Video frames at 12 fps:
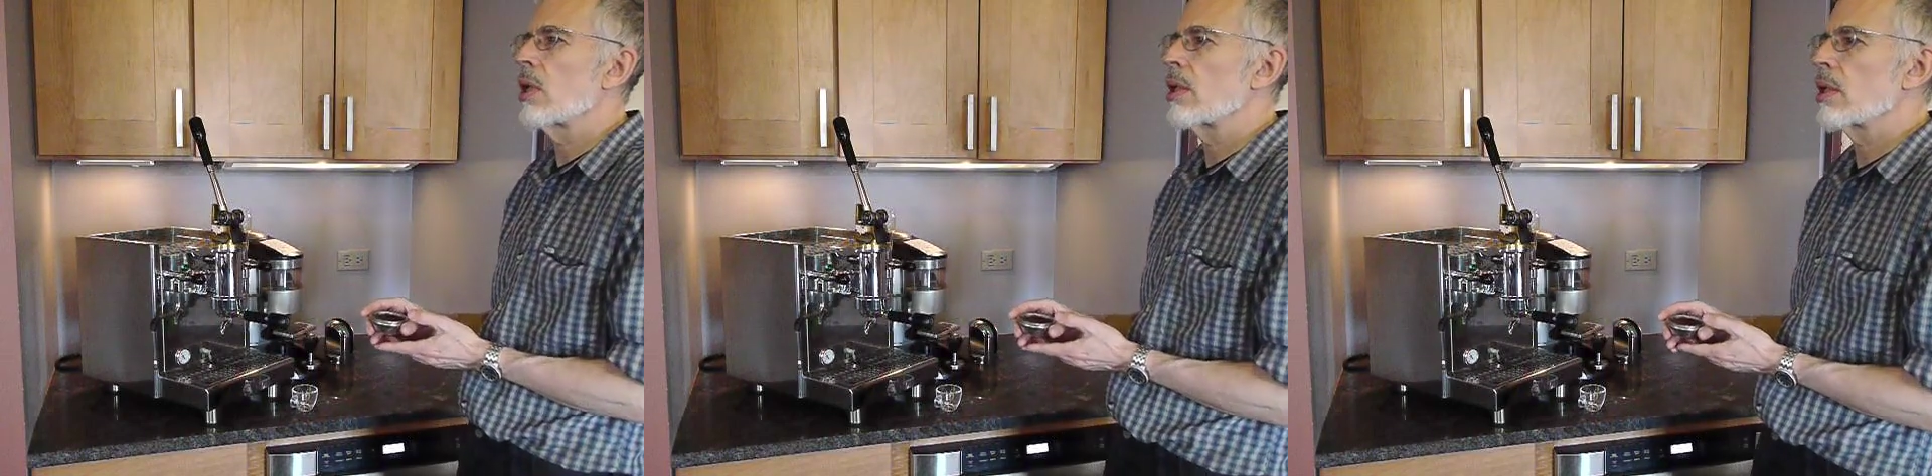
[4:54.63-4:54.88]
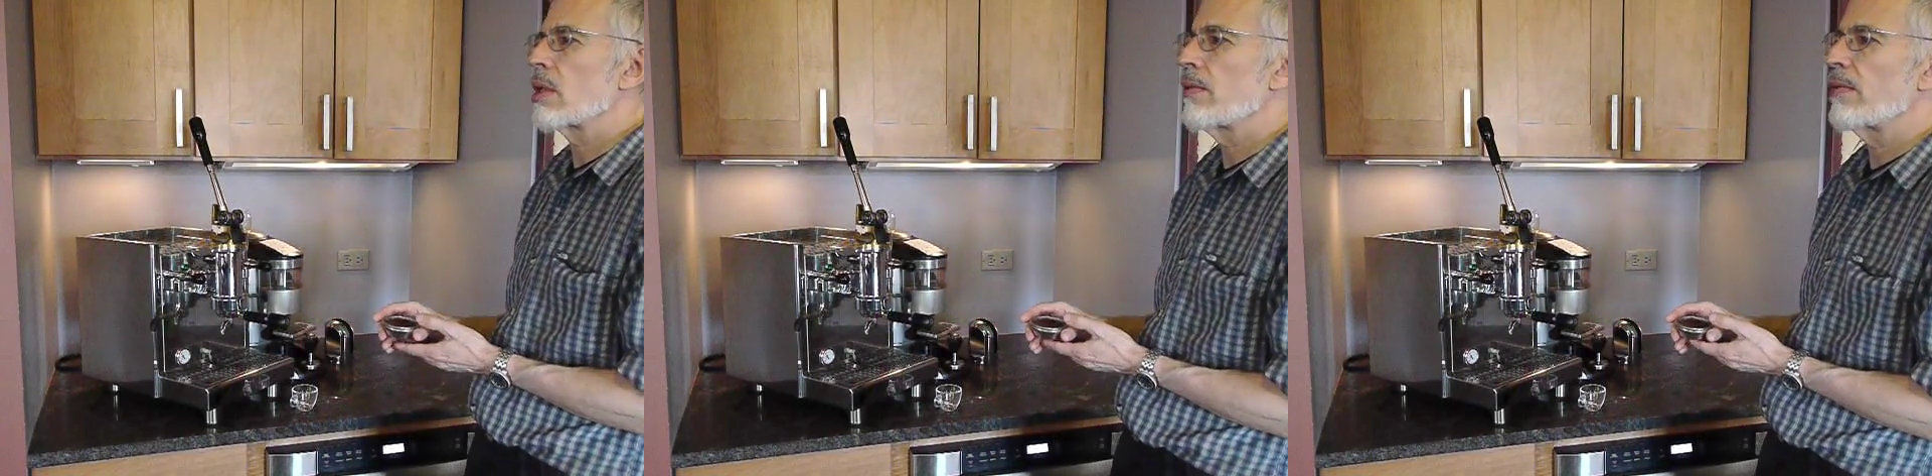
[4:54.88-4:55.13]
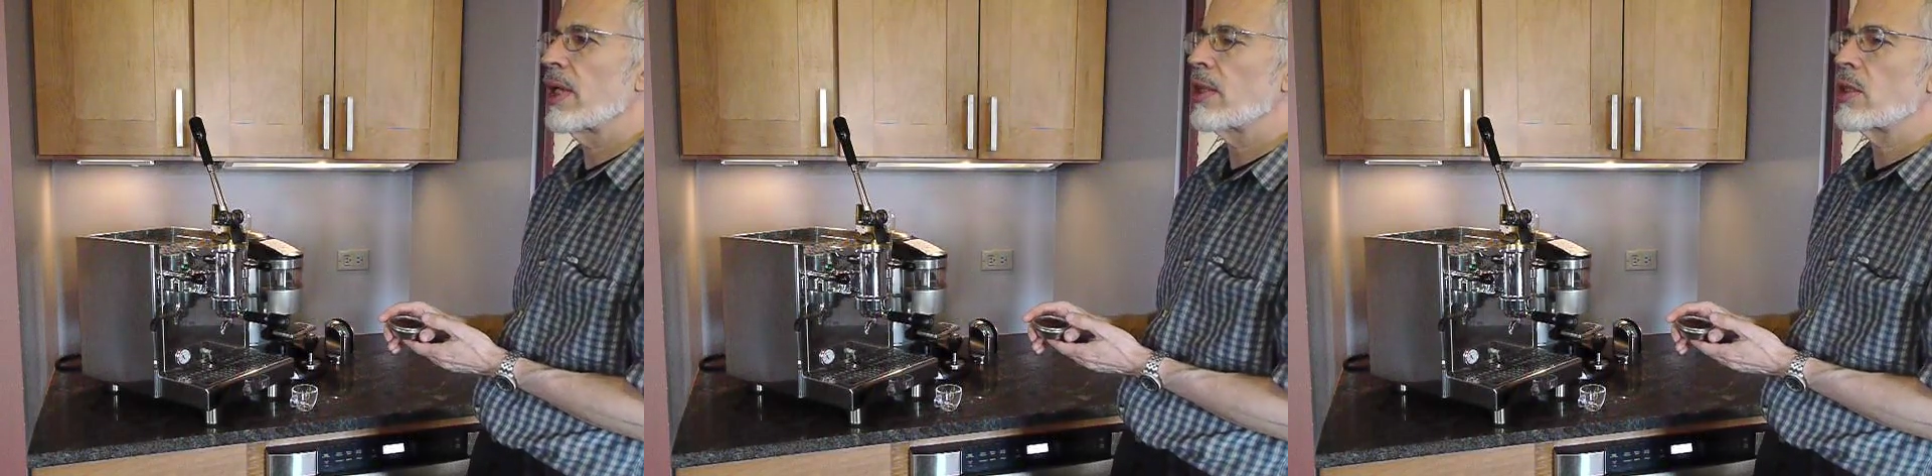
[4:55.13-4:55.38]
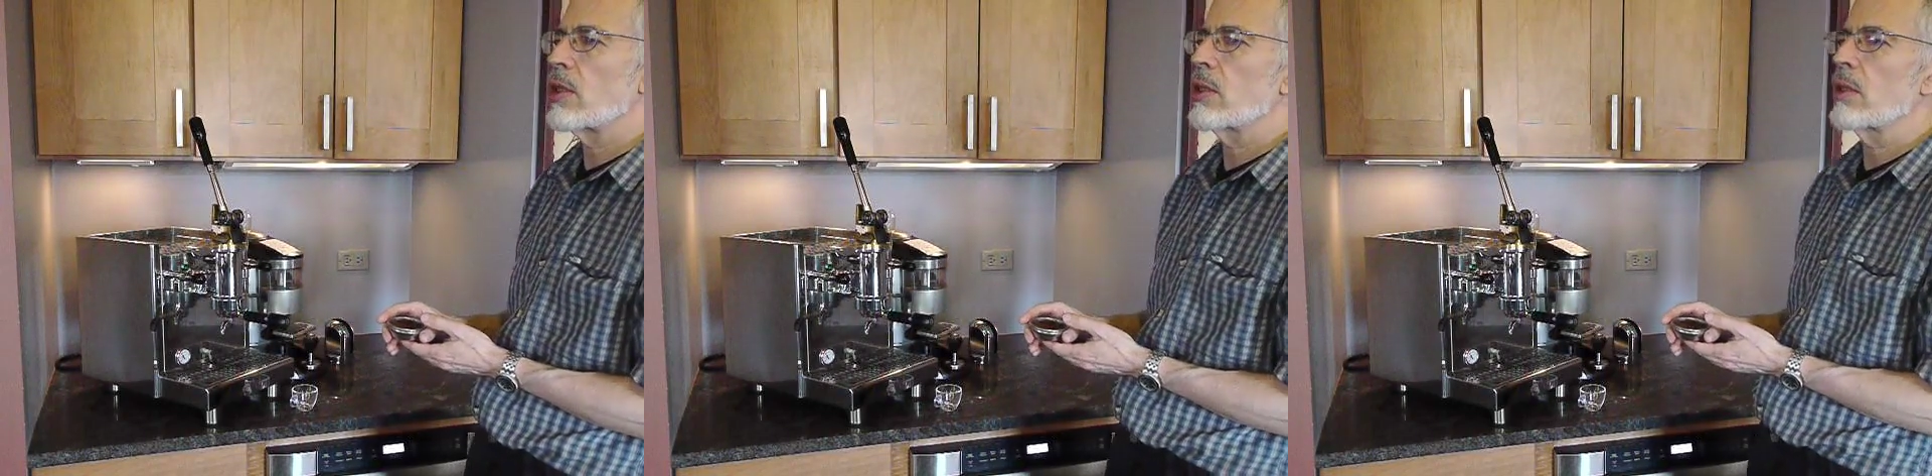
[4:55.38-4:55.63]
on a
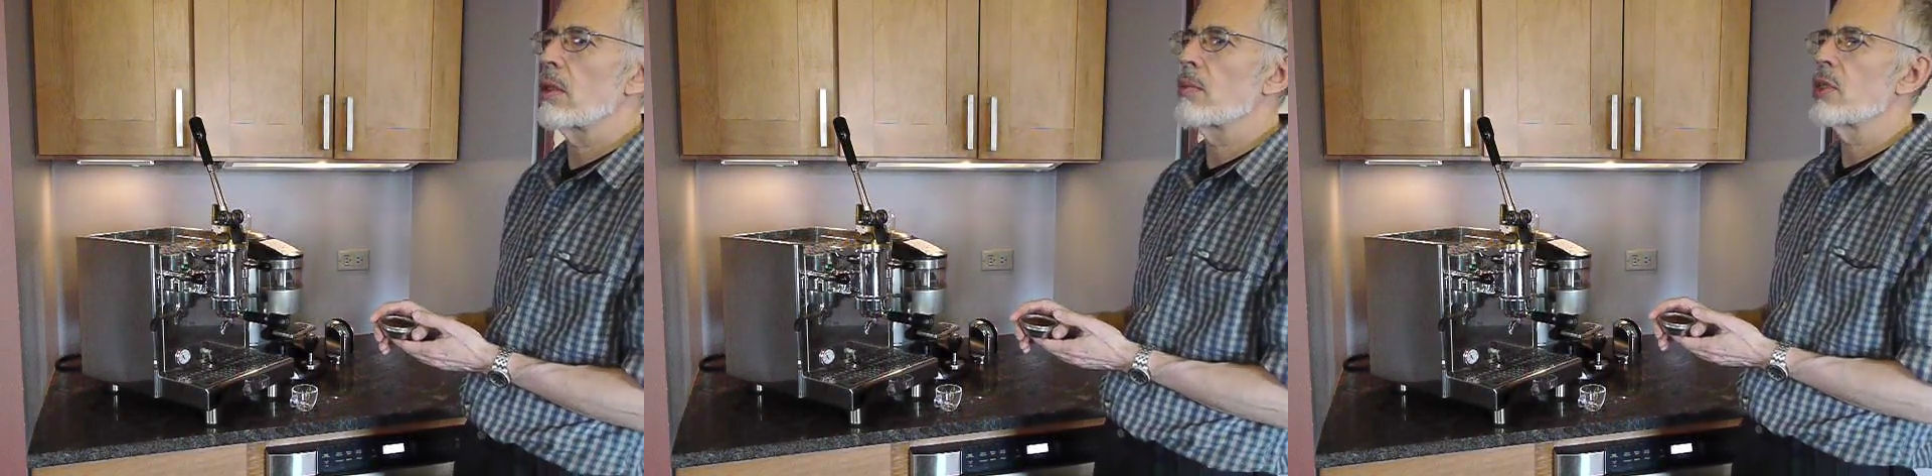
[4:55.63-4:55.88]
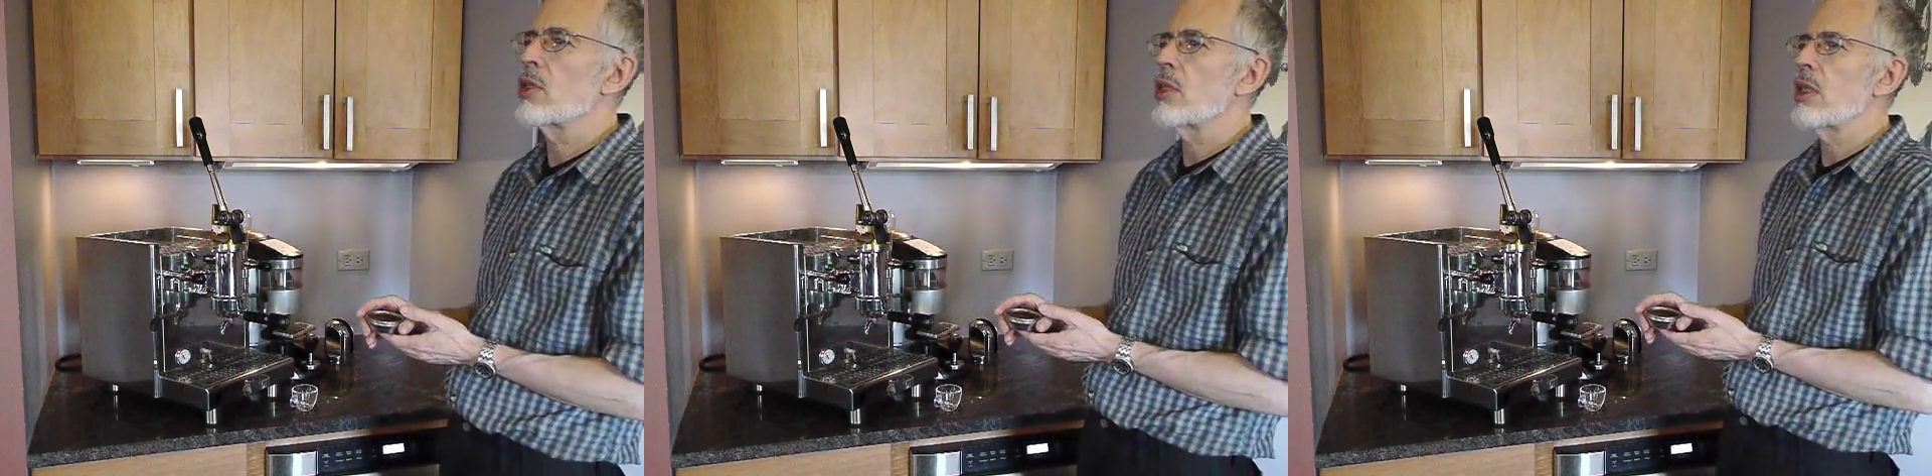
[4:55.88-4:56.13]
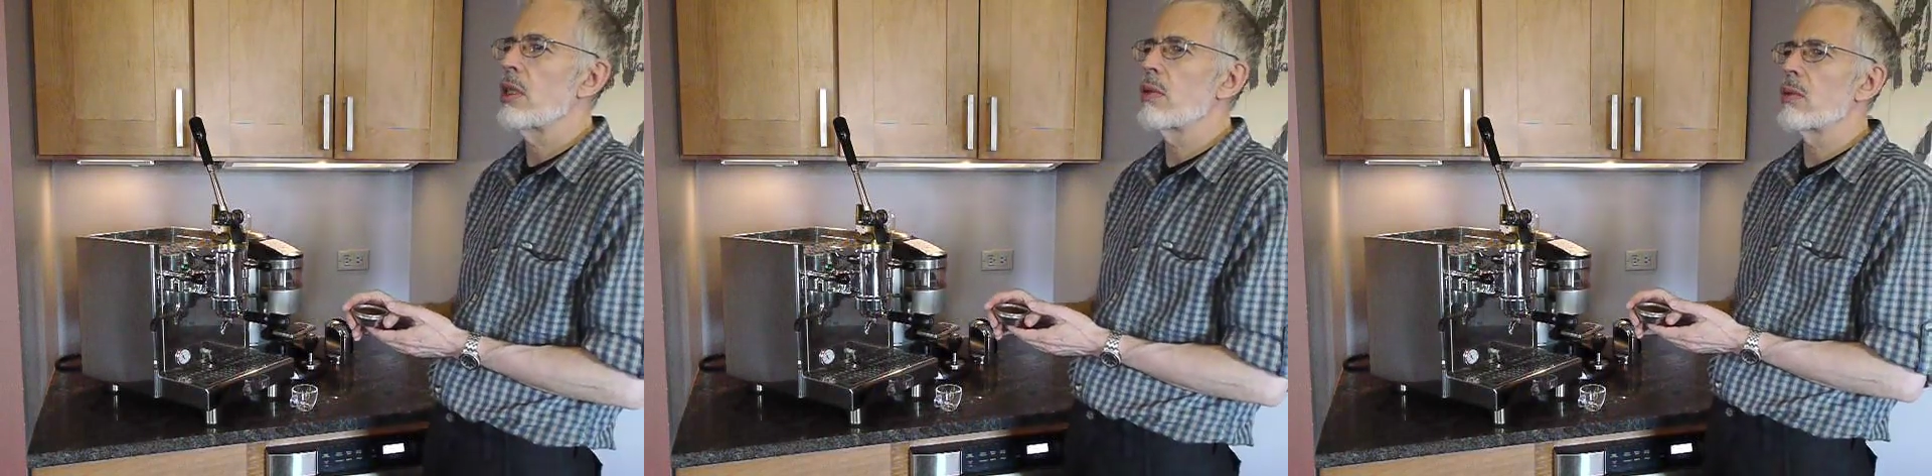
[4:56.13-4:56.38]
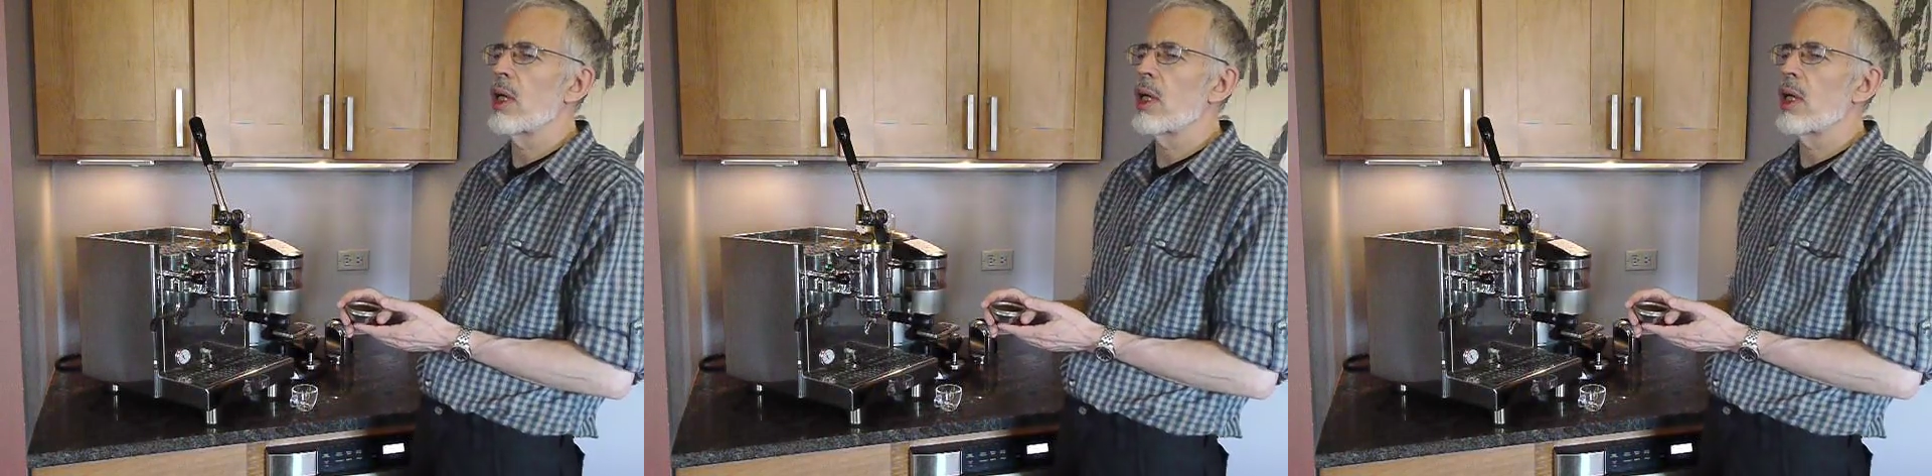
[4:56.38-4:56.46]
conventional machine,